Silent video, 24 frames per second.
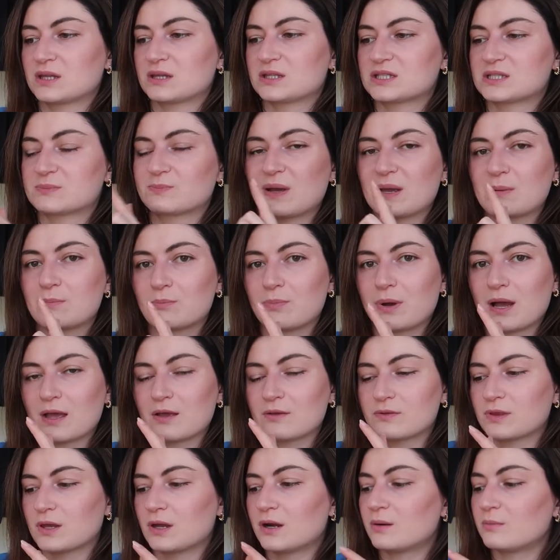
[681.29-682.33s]
it's by
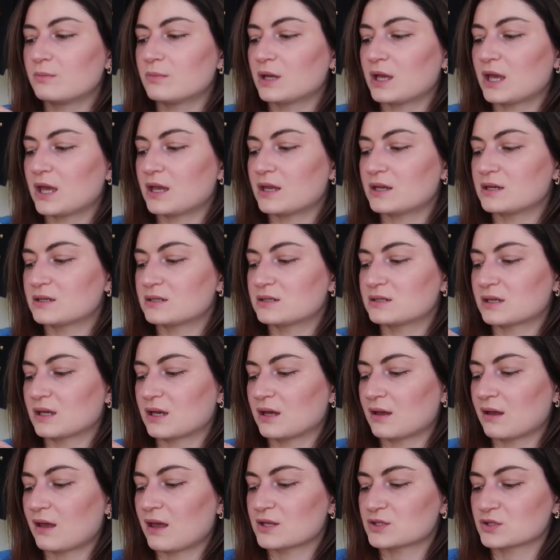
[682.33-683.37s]
Biotherm and
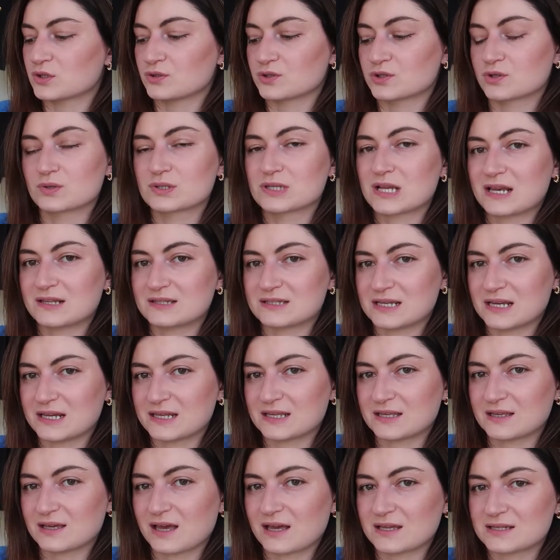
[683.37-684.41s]
uh, has also
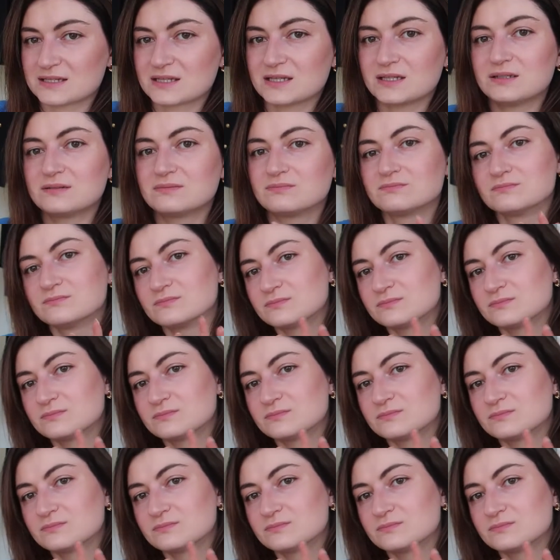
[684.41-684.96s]
salicylic acid